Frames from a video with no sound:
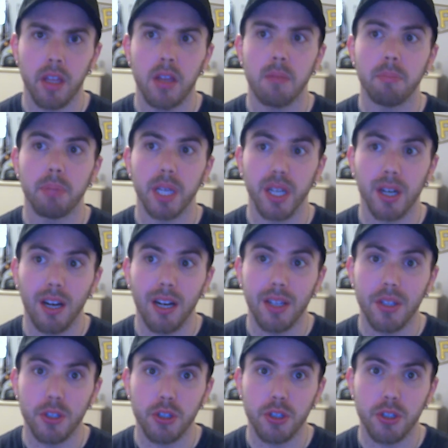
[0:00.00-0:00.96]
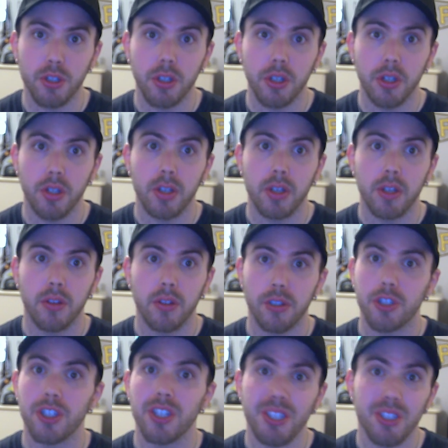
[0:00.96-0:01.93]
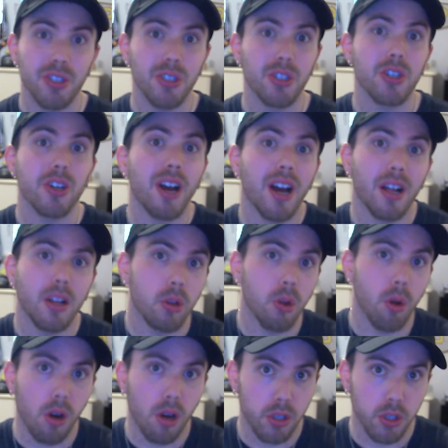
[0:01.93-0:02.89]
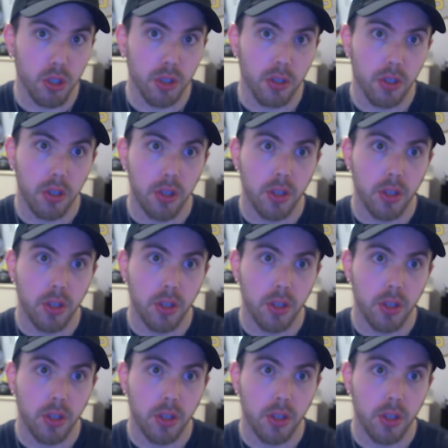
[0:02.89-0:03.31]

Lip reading: Because the season's not lost.